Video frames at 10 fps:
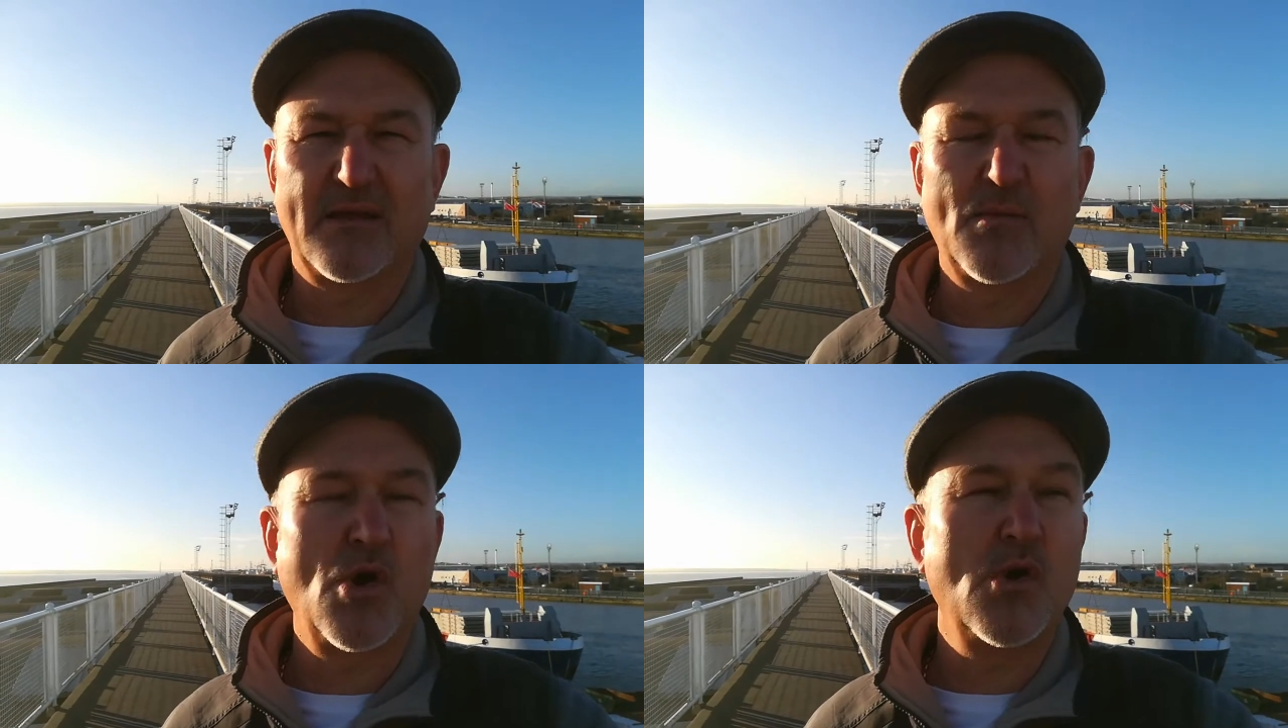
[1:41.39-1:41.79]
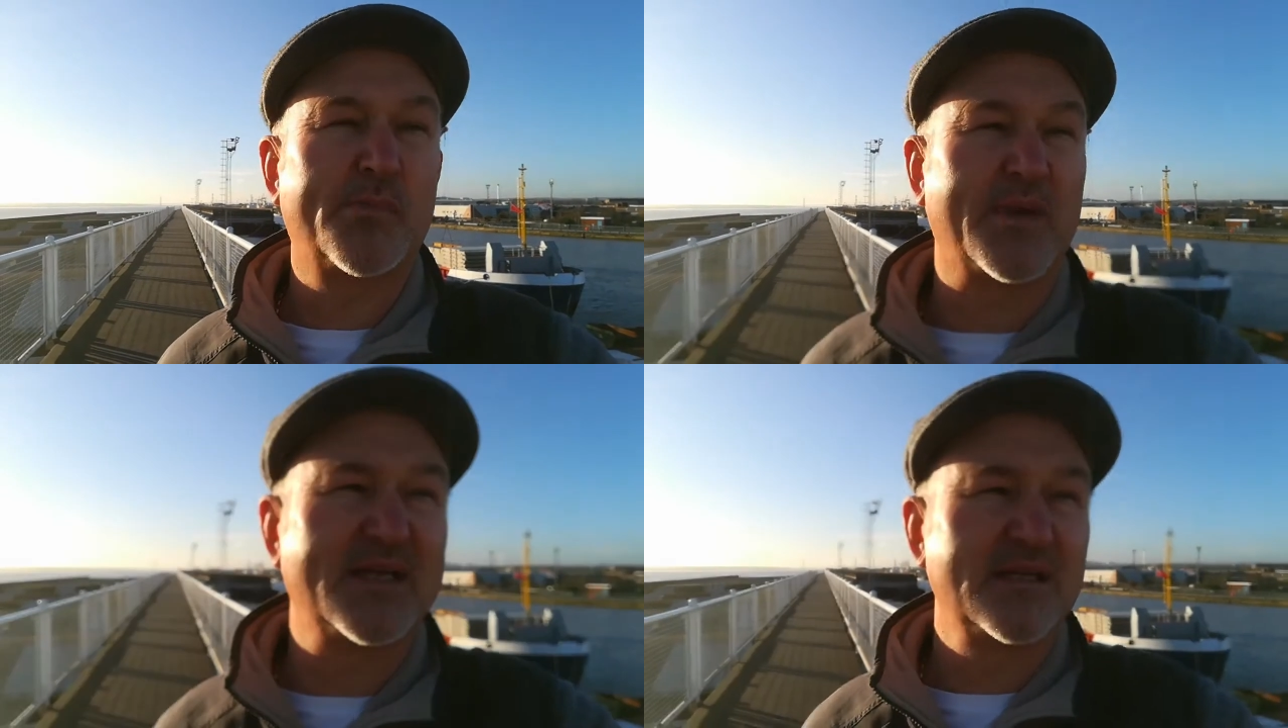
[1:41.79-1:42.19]
I'm
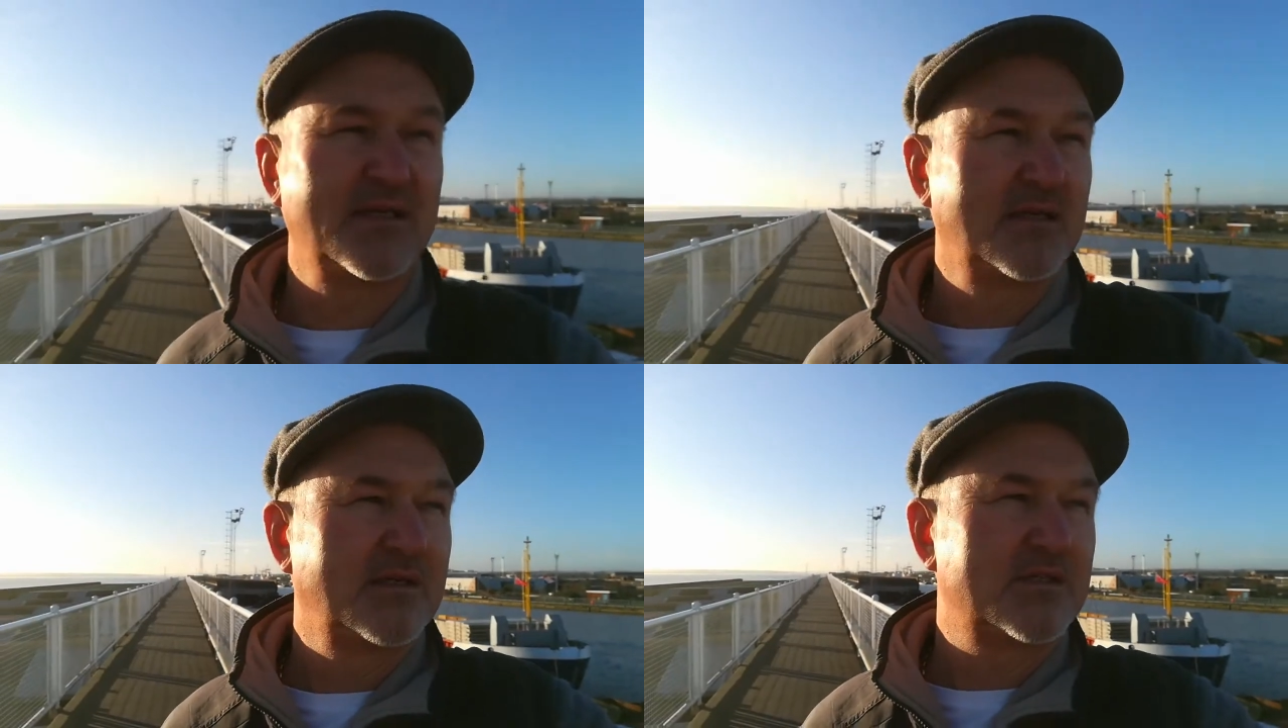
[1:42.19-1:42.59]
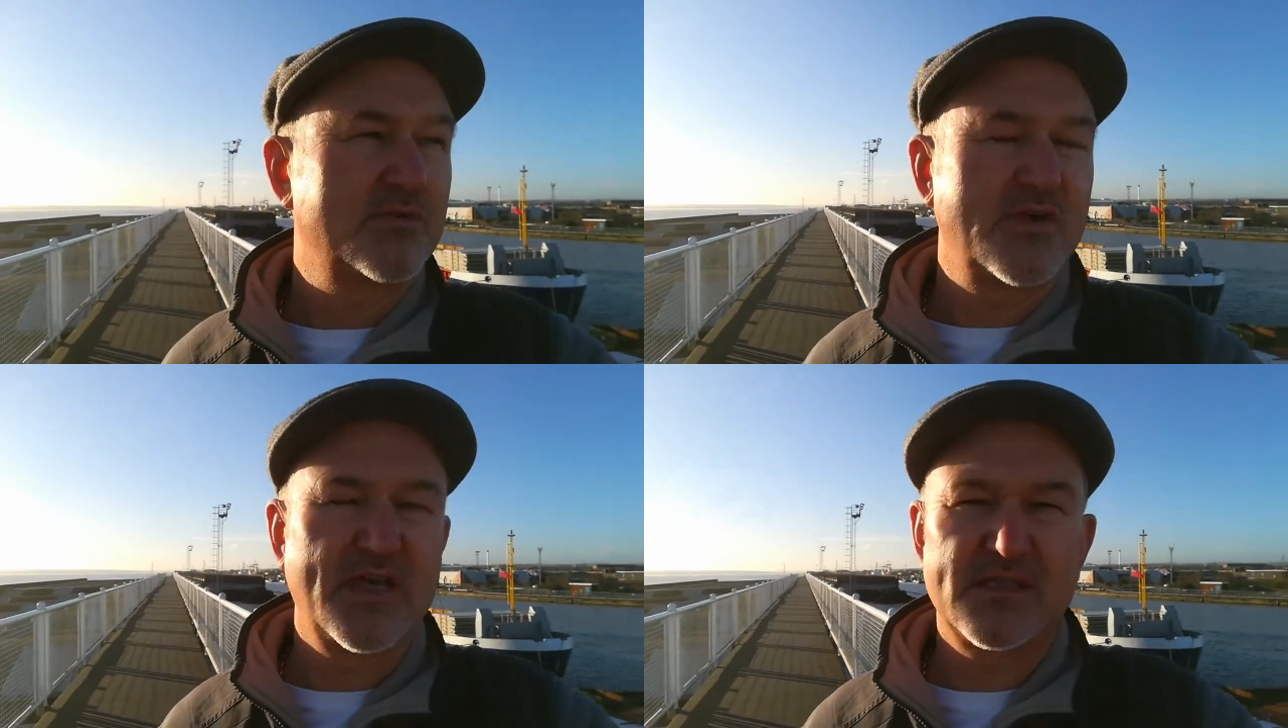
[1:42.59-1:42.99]
hoping to
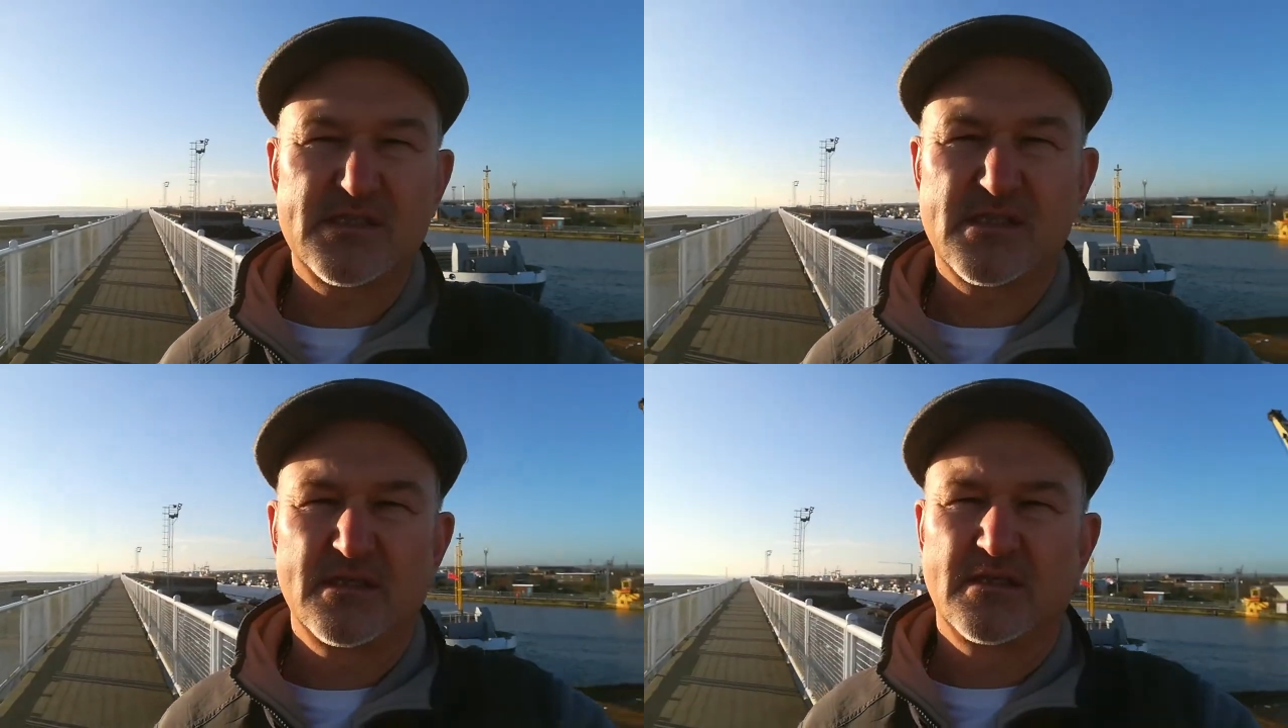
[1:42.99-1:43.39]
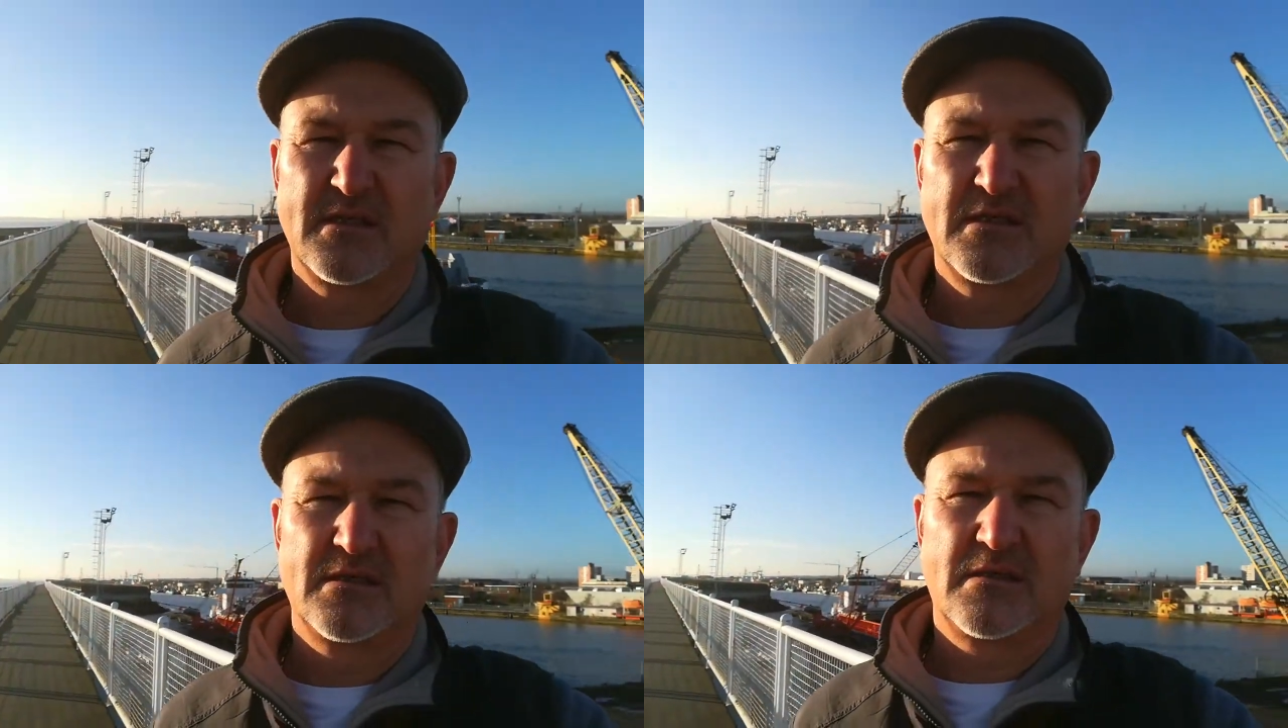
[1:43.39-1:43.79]
raise
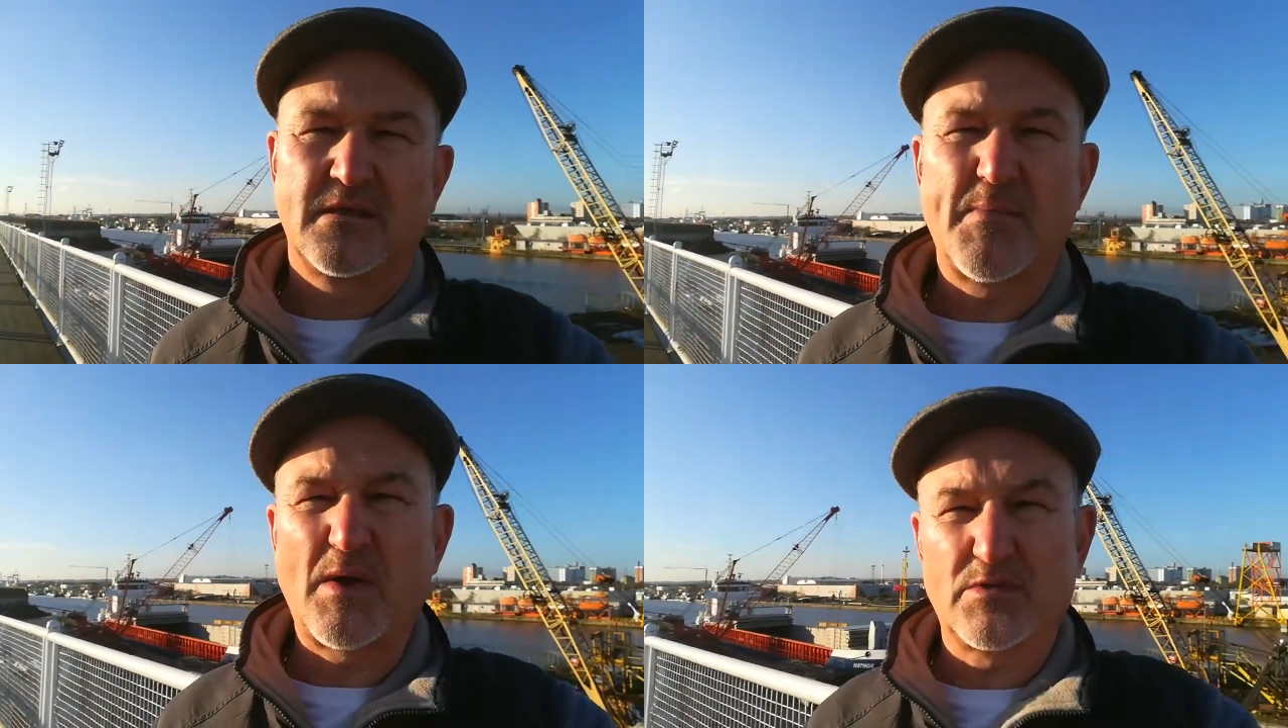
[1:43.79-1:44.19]
about